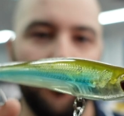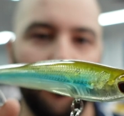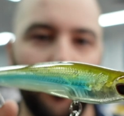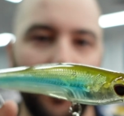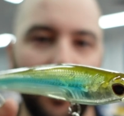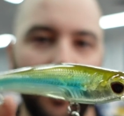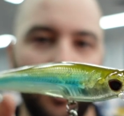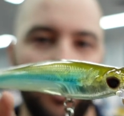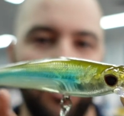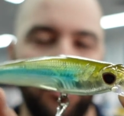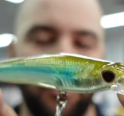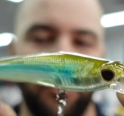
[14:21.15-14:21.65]

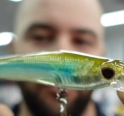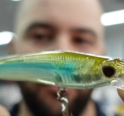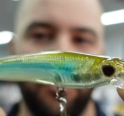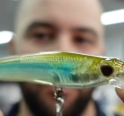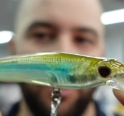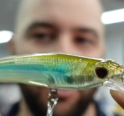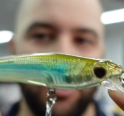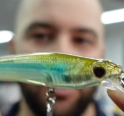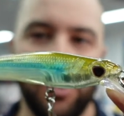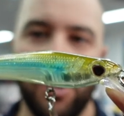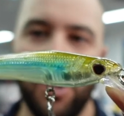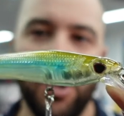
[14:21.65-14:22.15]
where you just
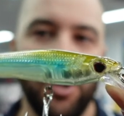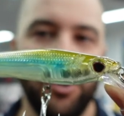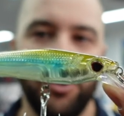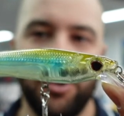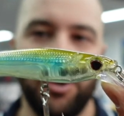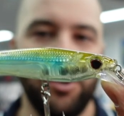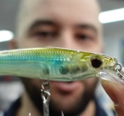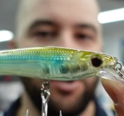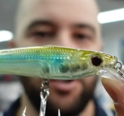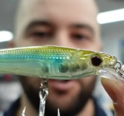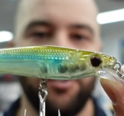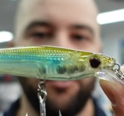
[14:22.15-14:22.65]

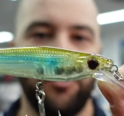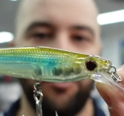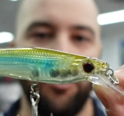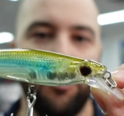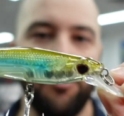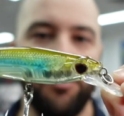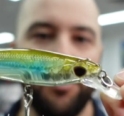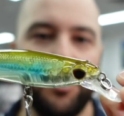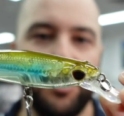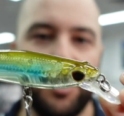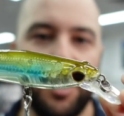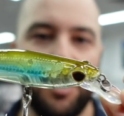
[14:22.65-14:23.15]
don't need a
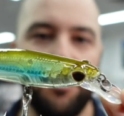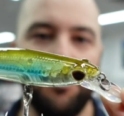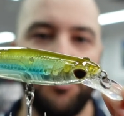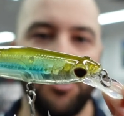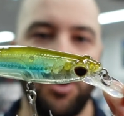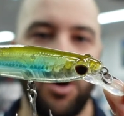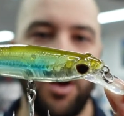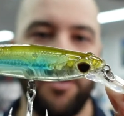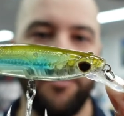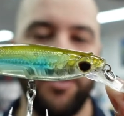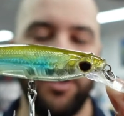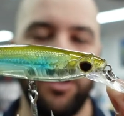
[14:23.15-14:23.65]
super deep
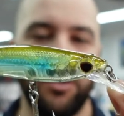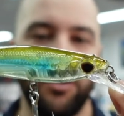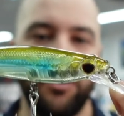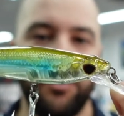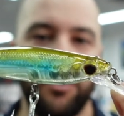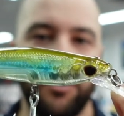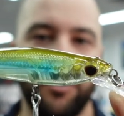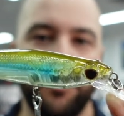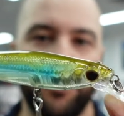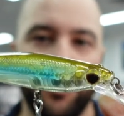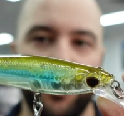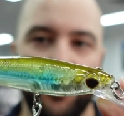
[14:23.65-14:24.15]
diving
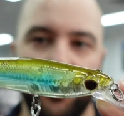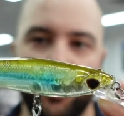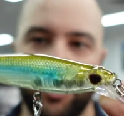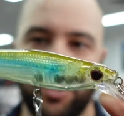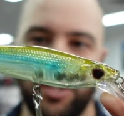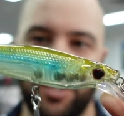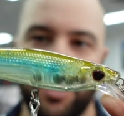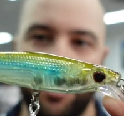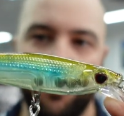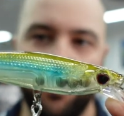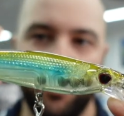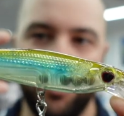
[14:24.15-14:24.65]
lure, but
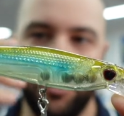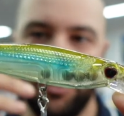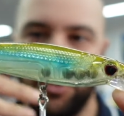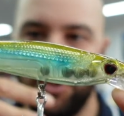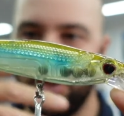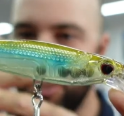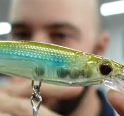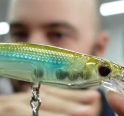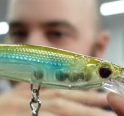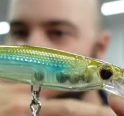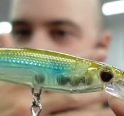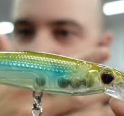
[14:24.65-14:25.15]
just something
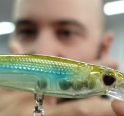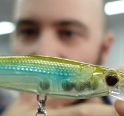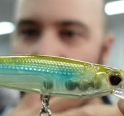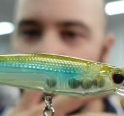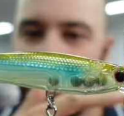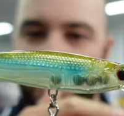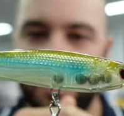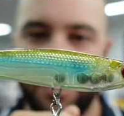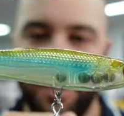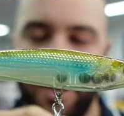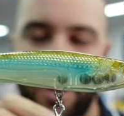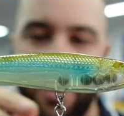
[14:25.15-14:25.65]
just to
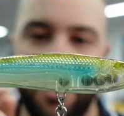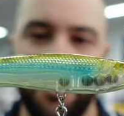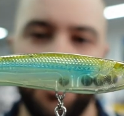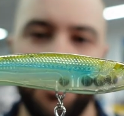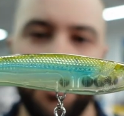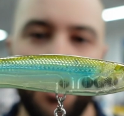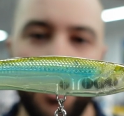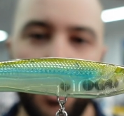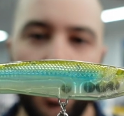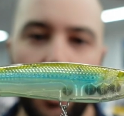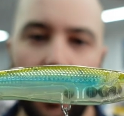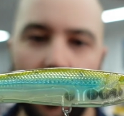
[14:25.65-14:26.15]
get down.
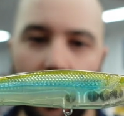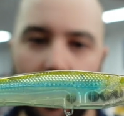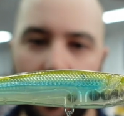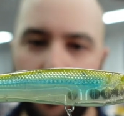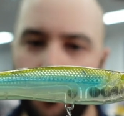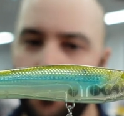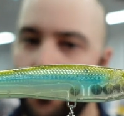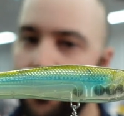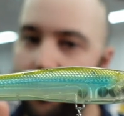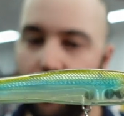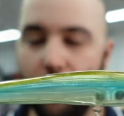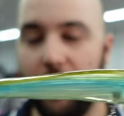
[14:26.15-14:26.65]

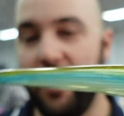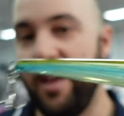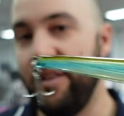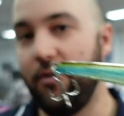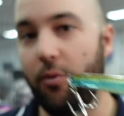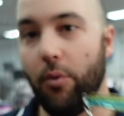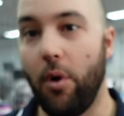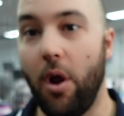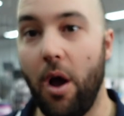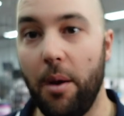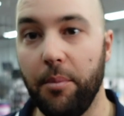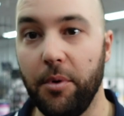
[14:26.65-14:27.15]

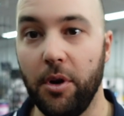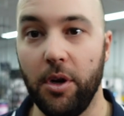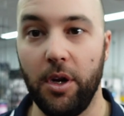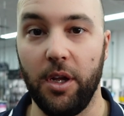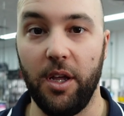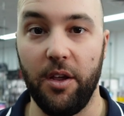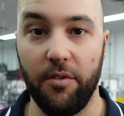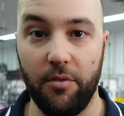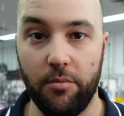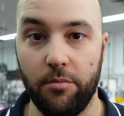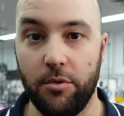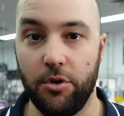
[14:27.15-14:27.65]
That's what I'm gonna
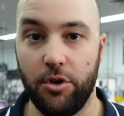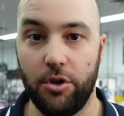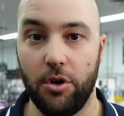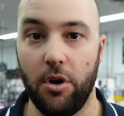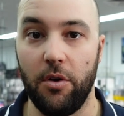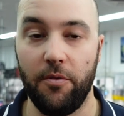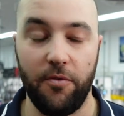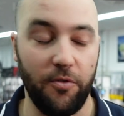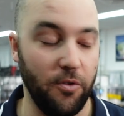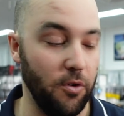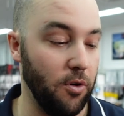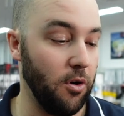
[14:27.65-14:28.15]
give them a
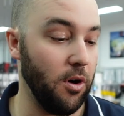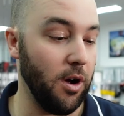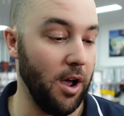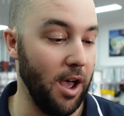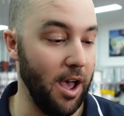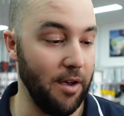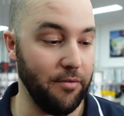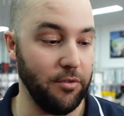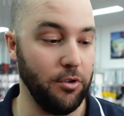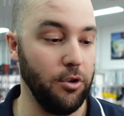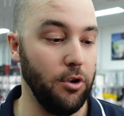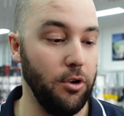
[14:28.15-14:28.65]
shot for. I
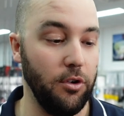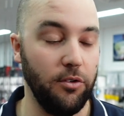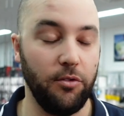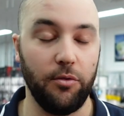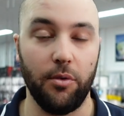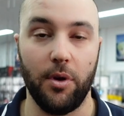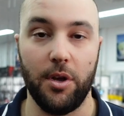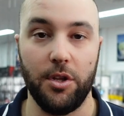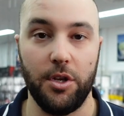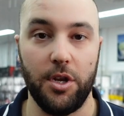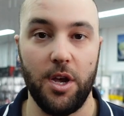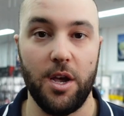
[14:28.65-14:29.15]
haven't
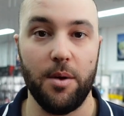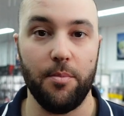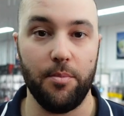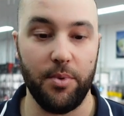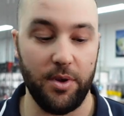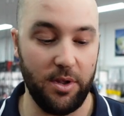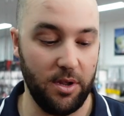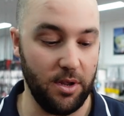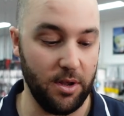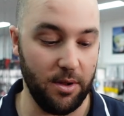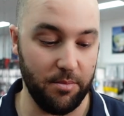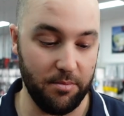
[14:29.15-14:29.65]
used one yet,
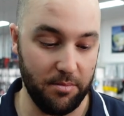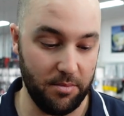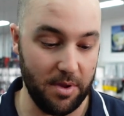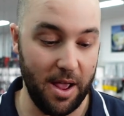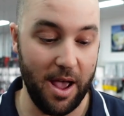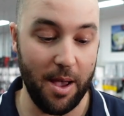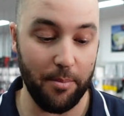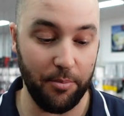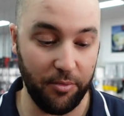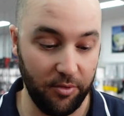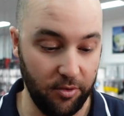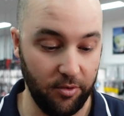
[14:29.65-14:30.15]
but I'm
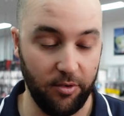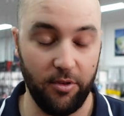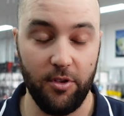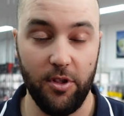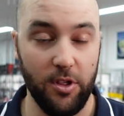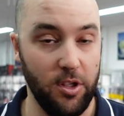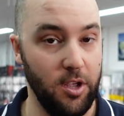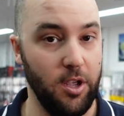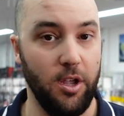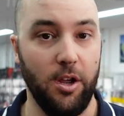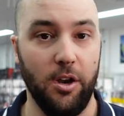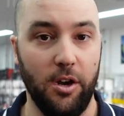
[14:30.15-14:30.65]

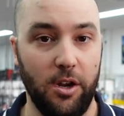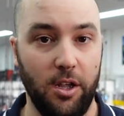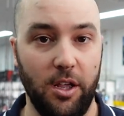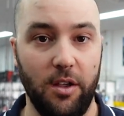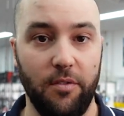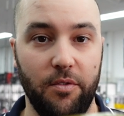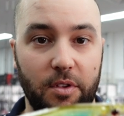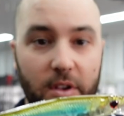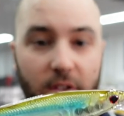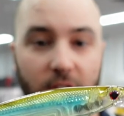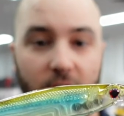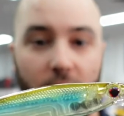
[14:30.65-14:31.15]
absolutely gonna
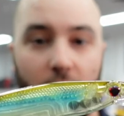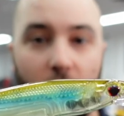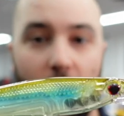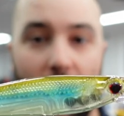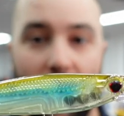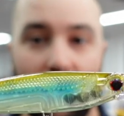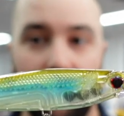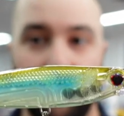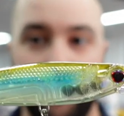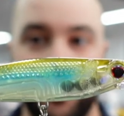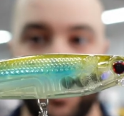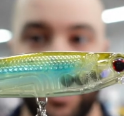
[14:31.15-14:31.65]
give these a
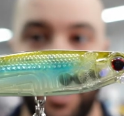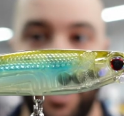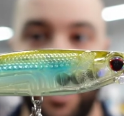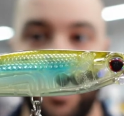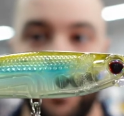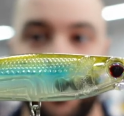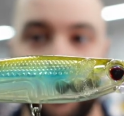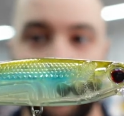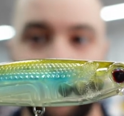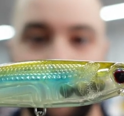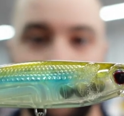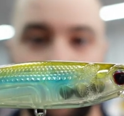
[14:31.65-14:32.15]
crack for
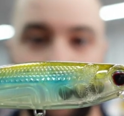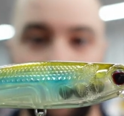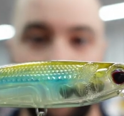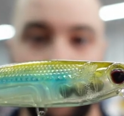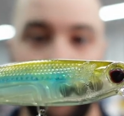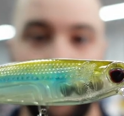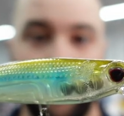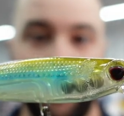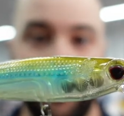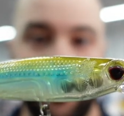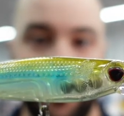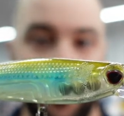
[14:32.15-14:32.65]
tailor because I
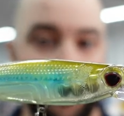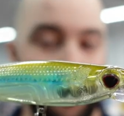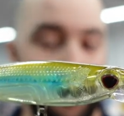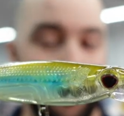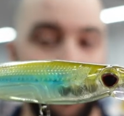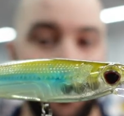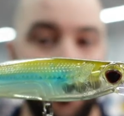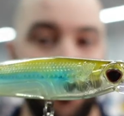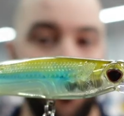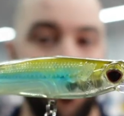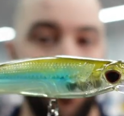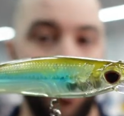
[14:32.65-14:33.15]
think
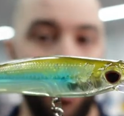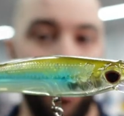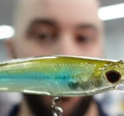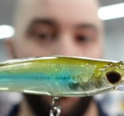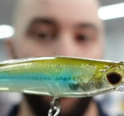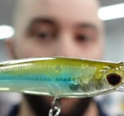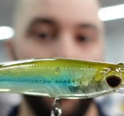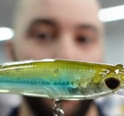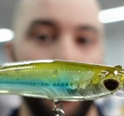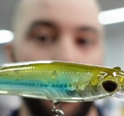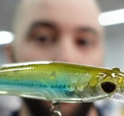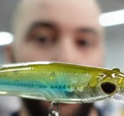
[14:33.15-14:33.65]
they'll
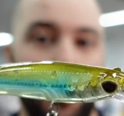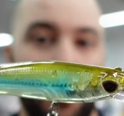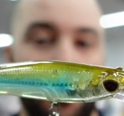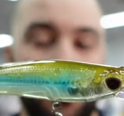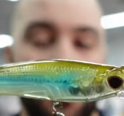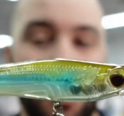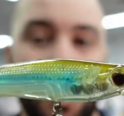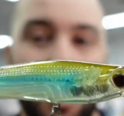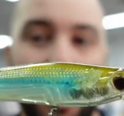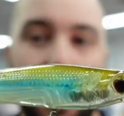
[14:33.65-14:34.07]
work really well.